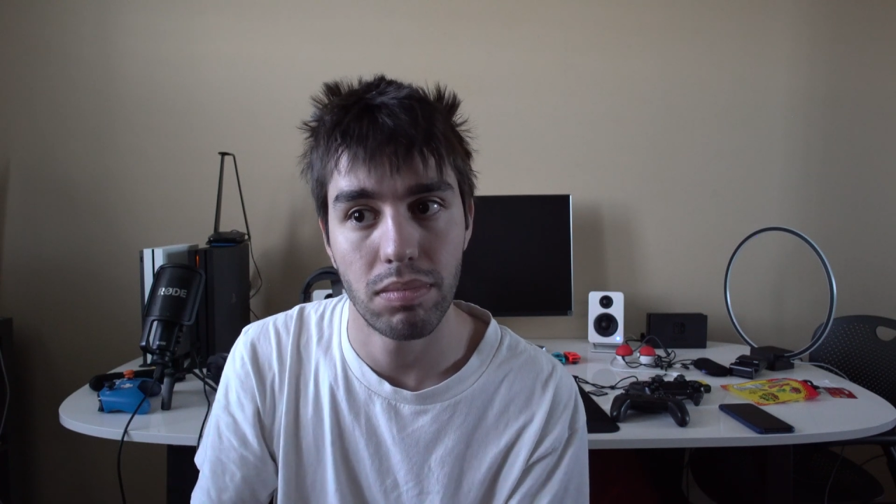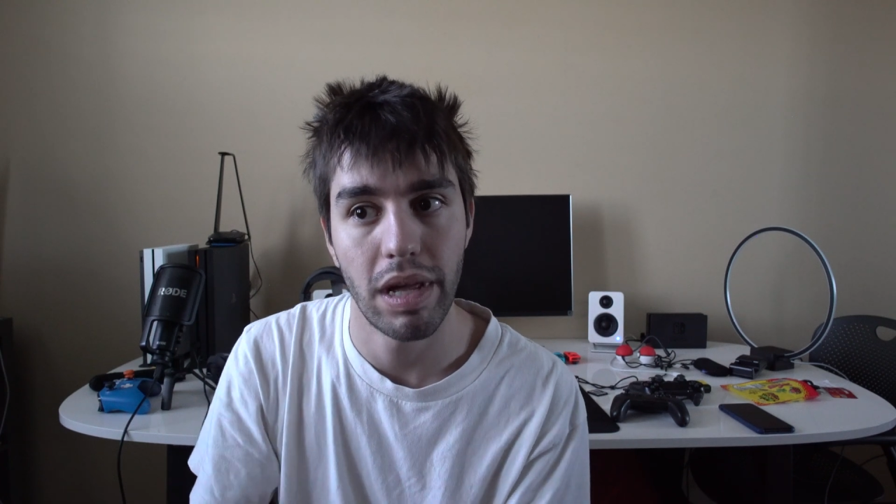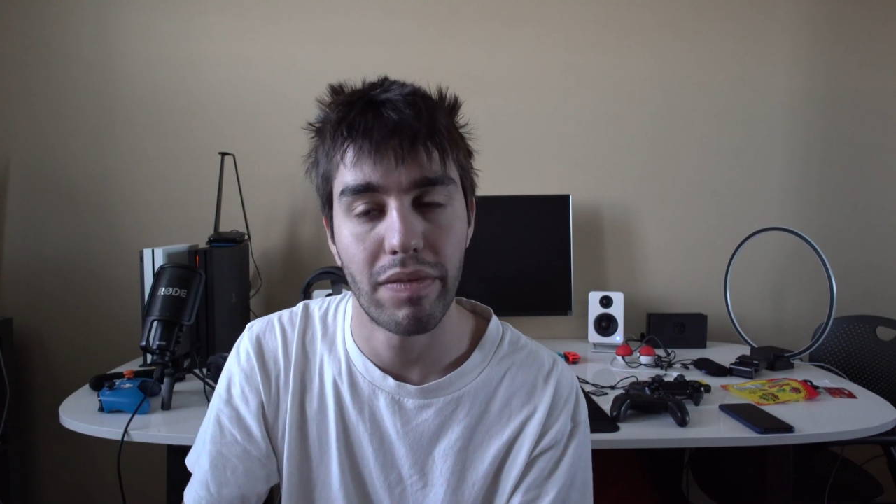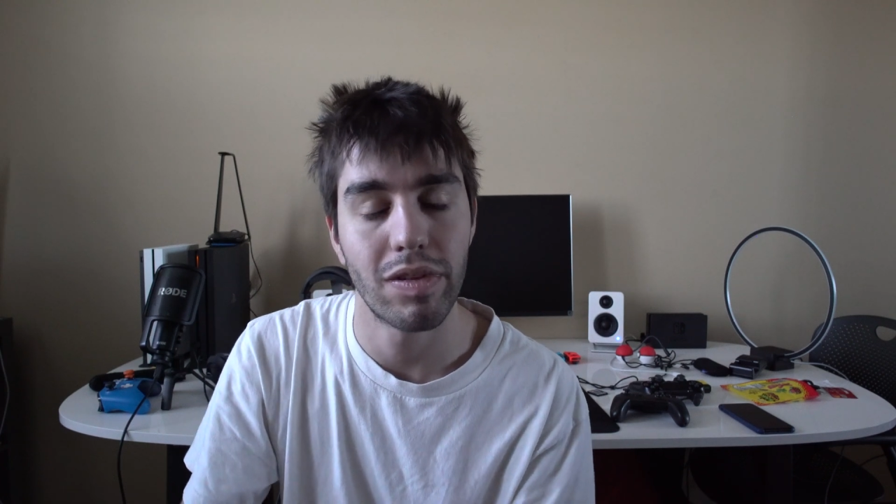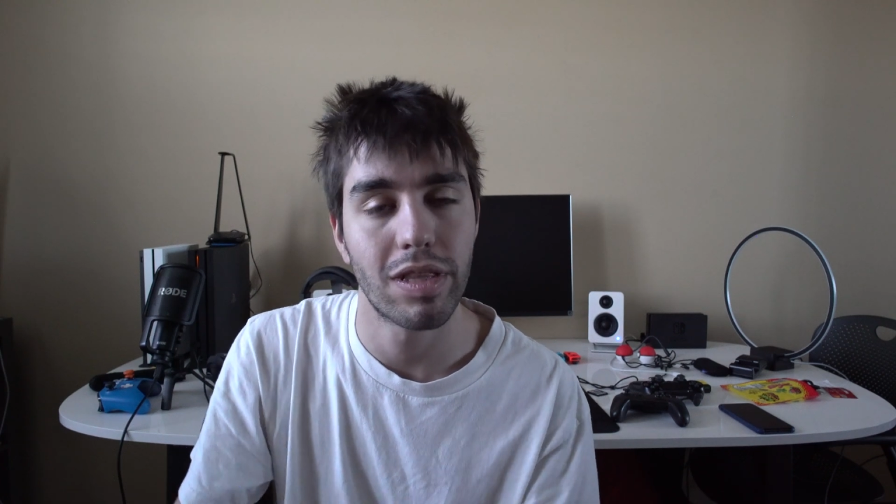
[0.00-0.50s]

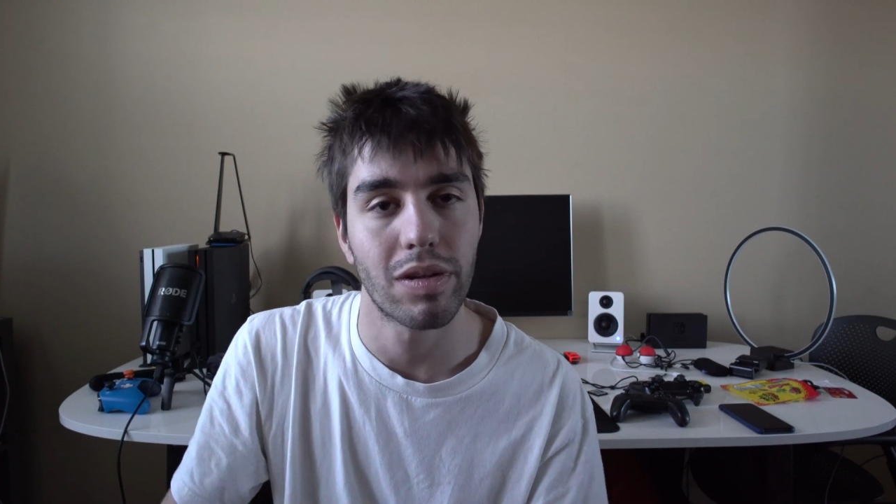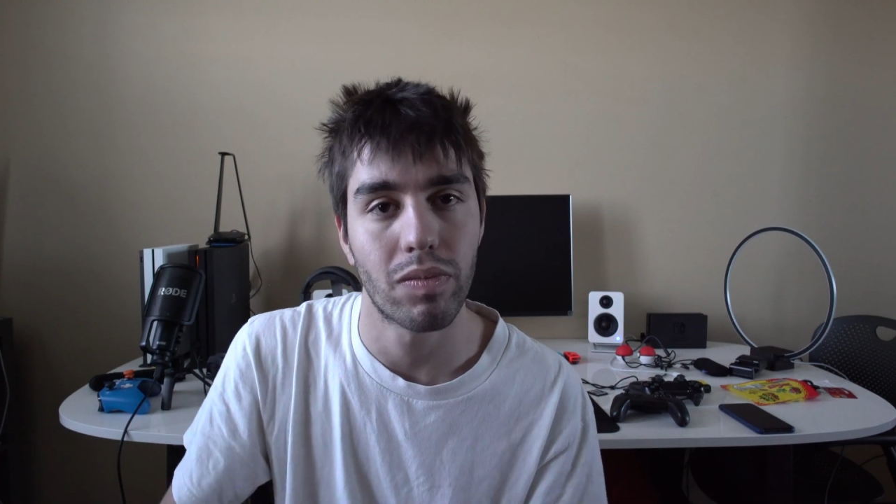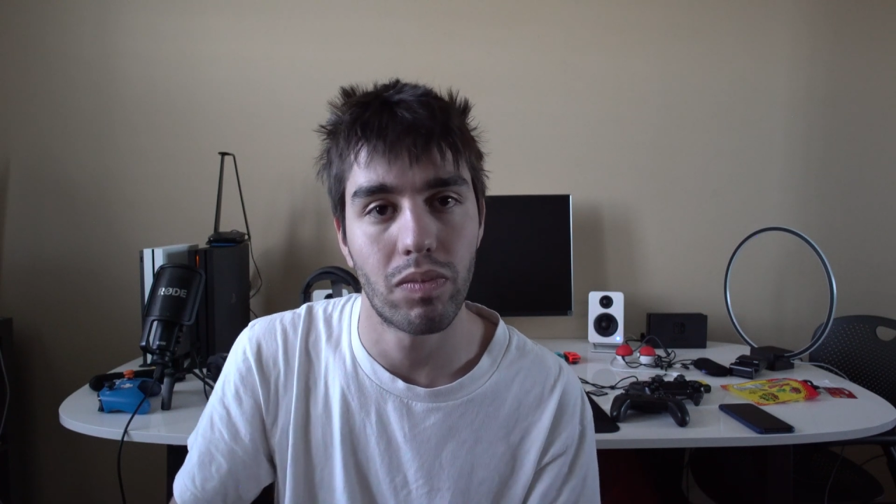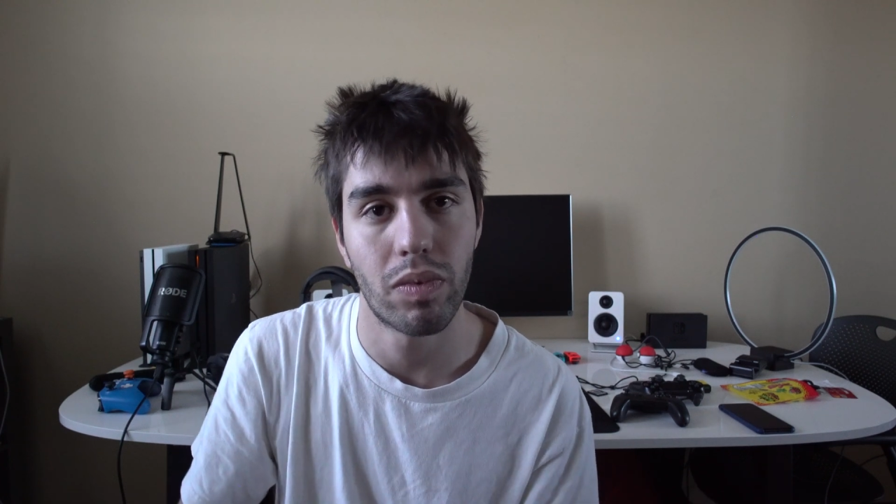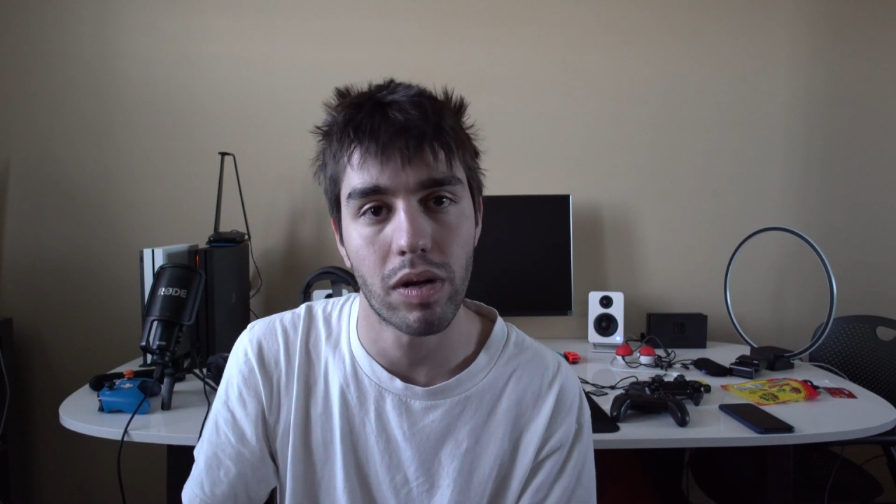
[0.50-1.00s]

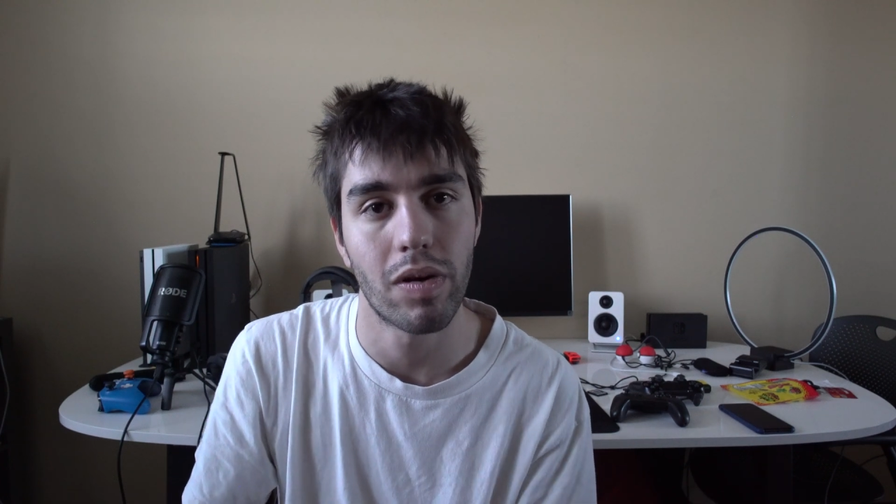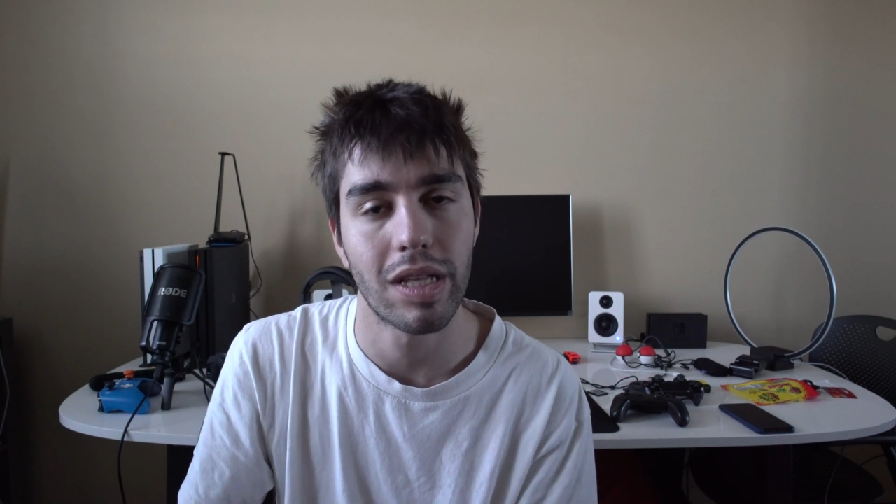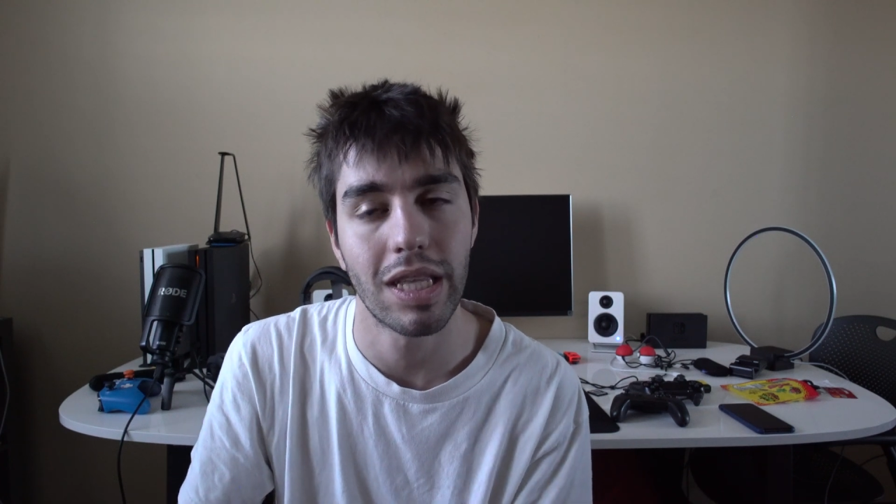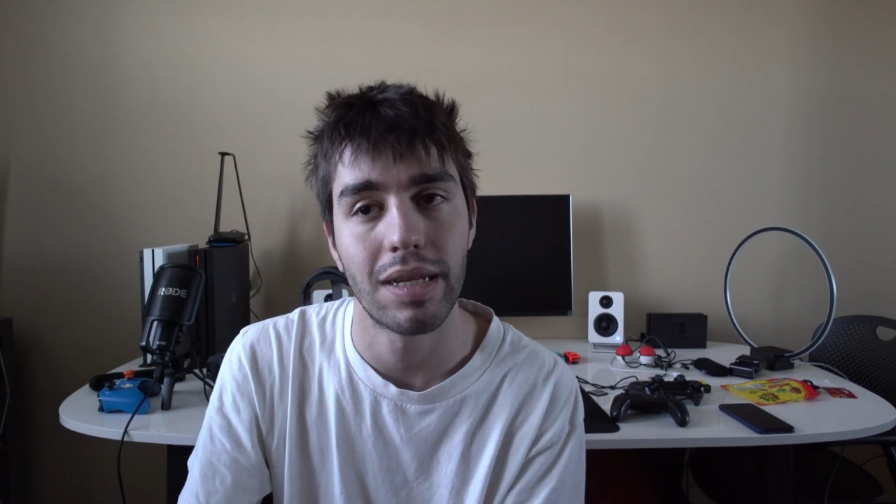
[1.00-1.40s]
everything regarding